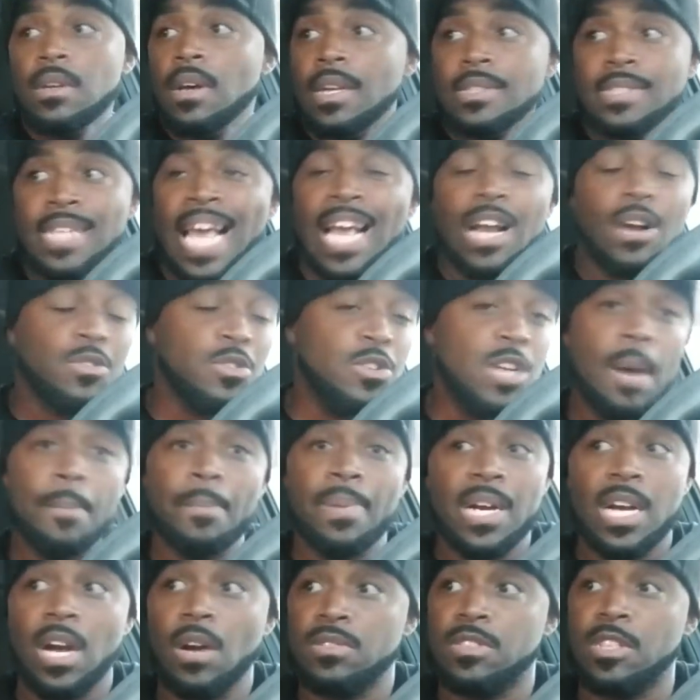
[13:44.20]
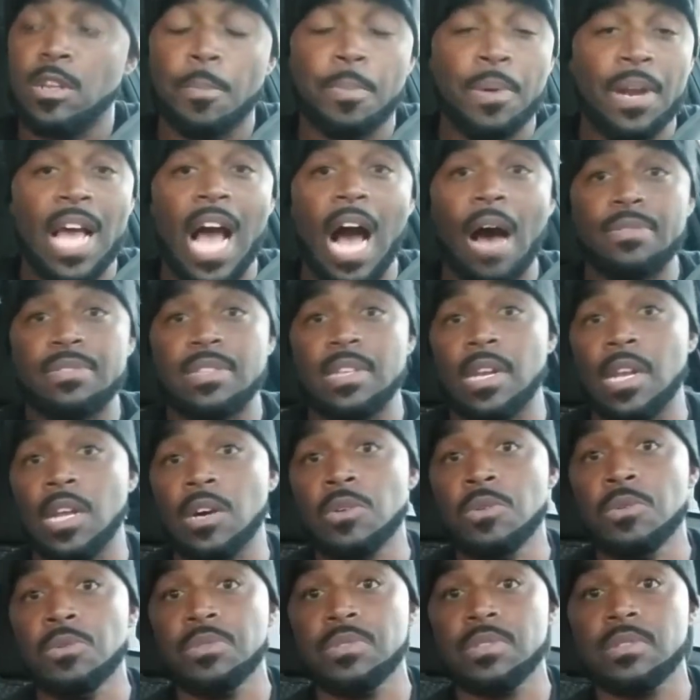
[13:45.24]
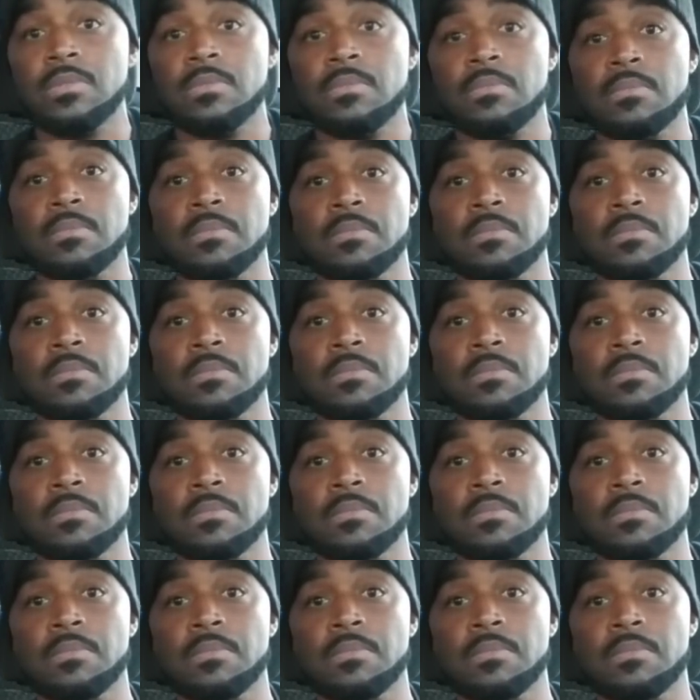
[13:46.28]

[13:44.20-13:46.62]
They ain't gonna remember go to the playoffs and lose.